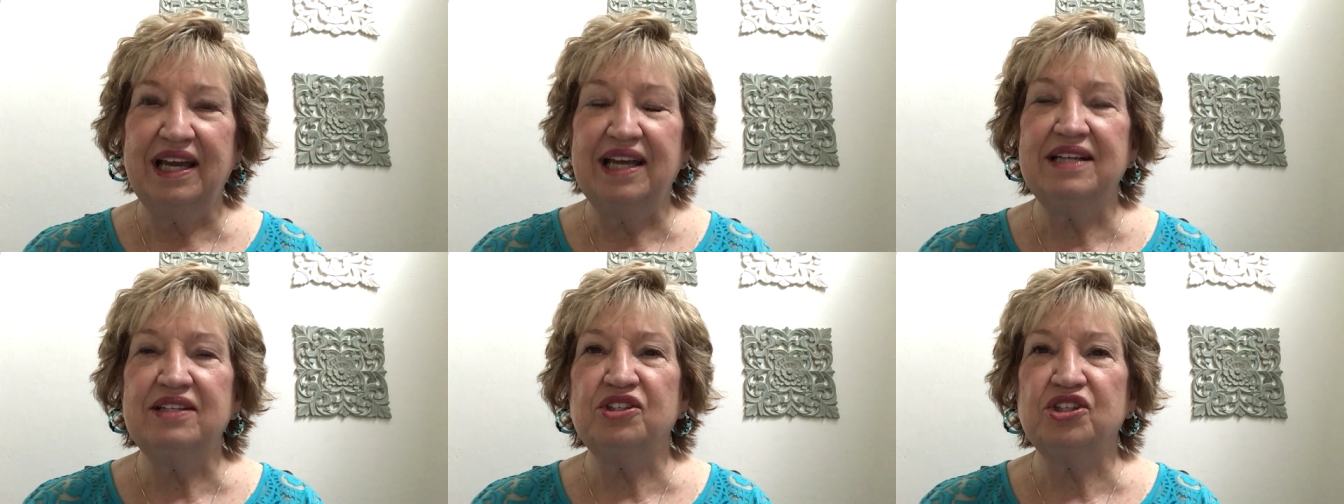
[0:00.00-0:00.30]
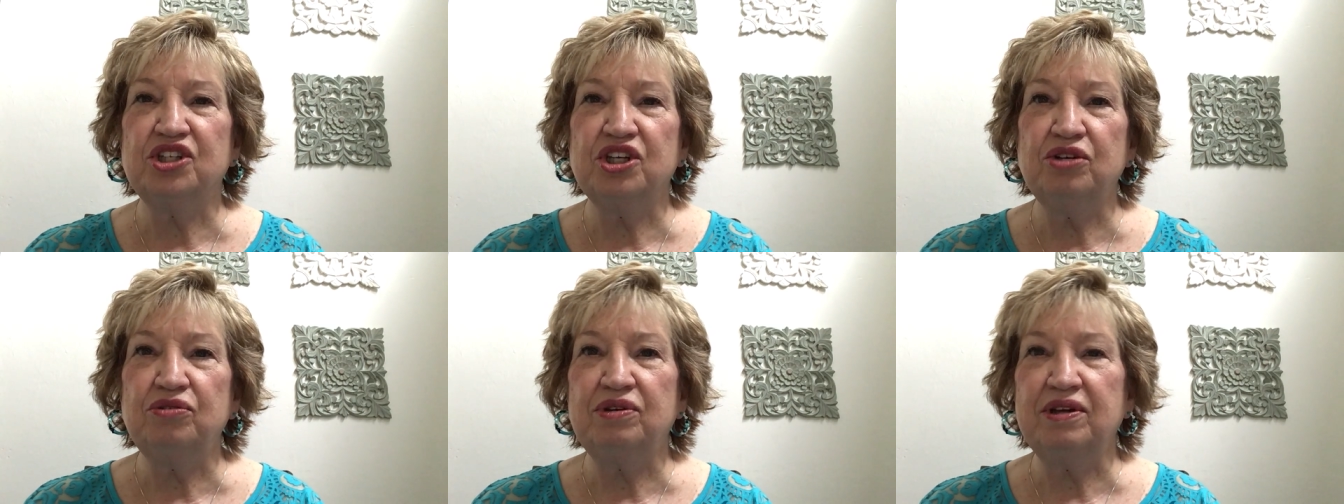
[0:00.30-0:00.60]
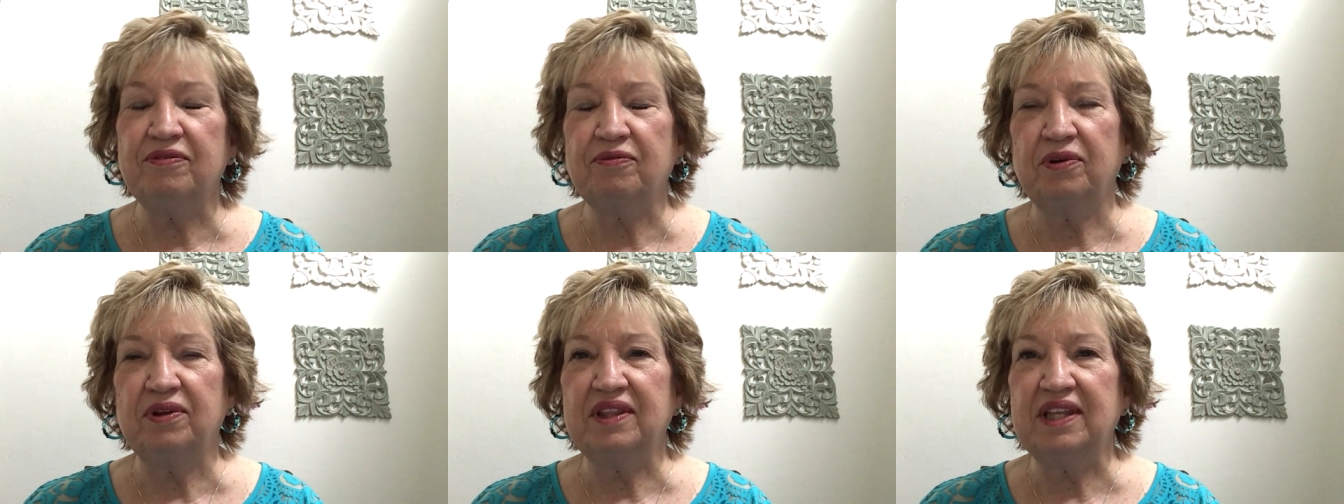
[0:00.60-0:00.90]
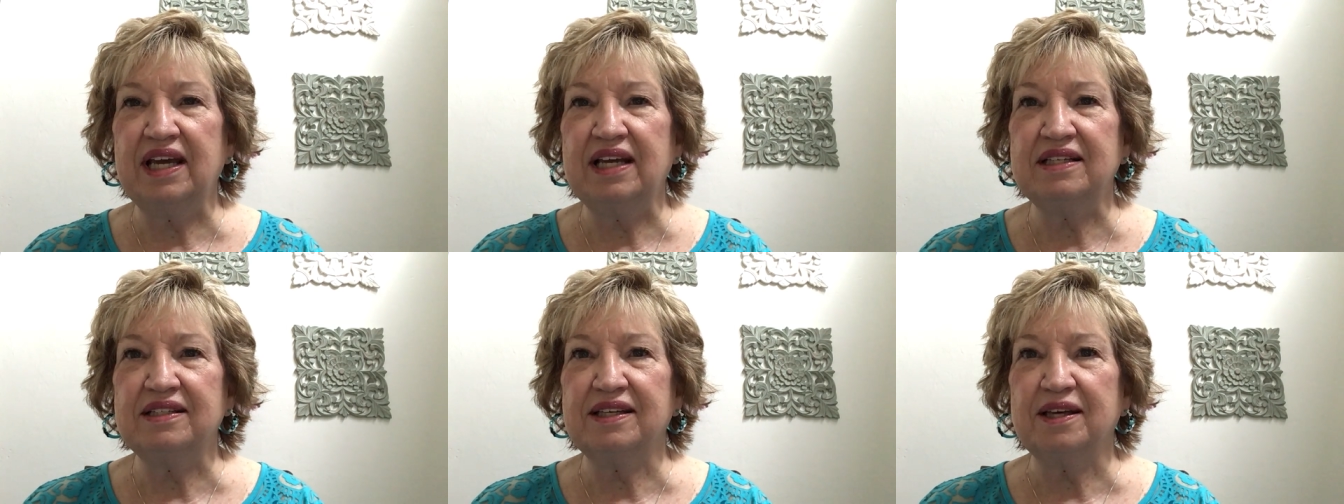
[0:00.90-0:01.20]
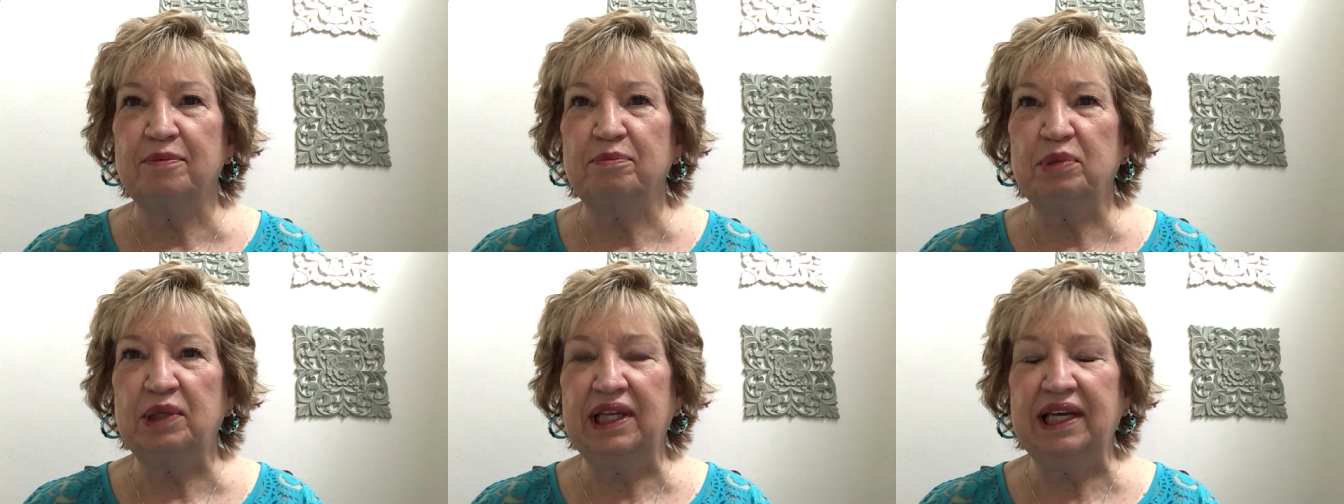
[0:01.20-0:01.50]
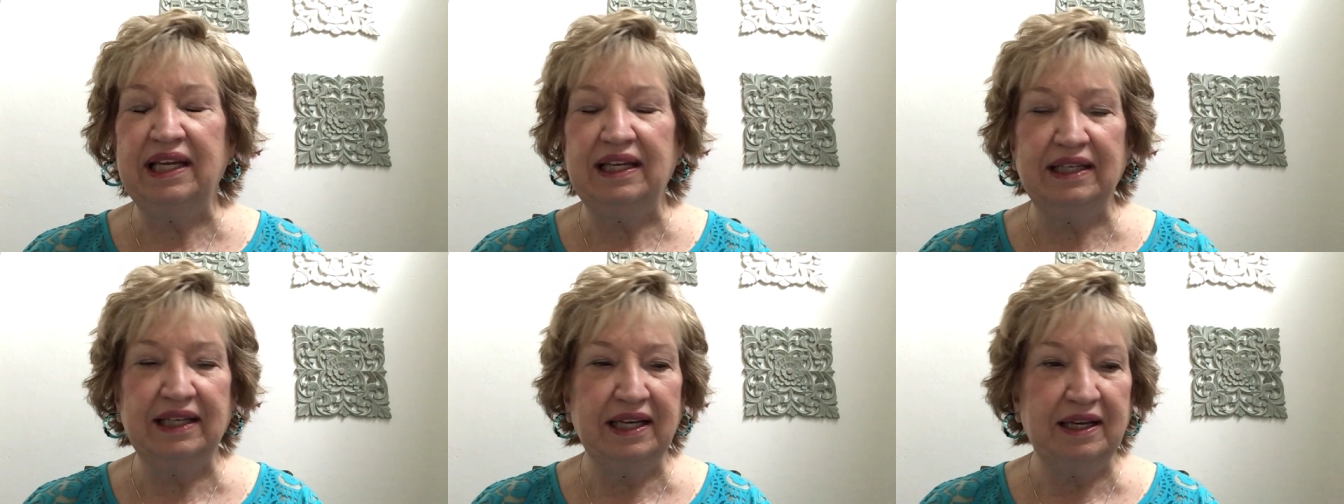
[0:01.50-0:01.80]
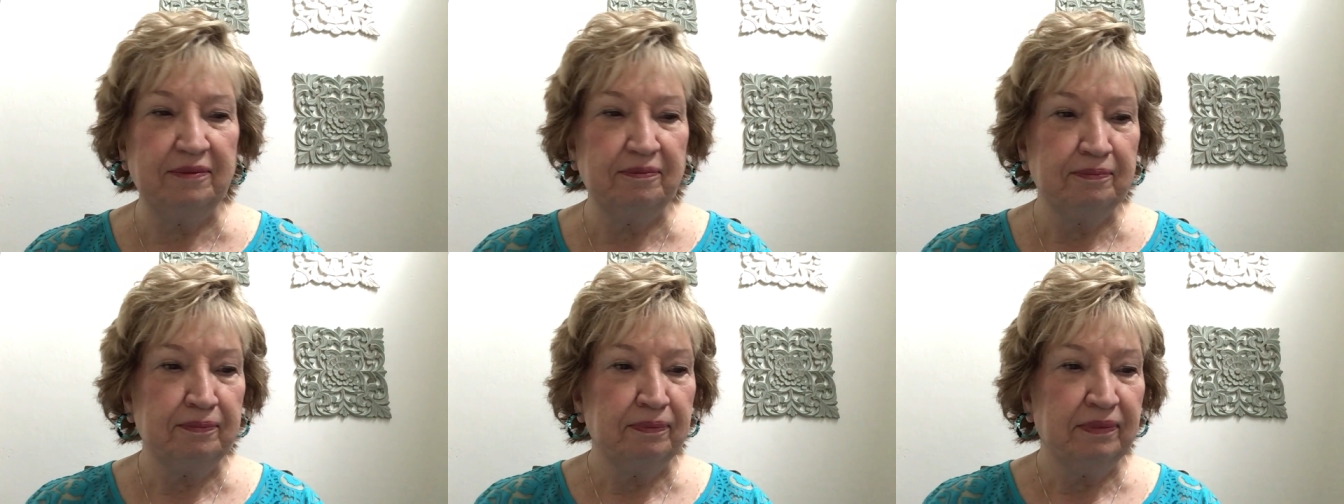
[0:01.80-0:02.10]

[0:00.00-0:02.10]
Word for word: is two different things completely.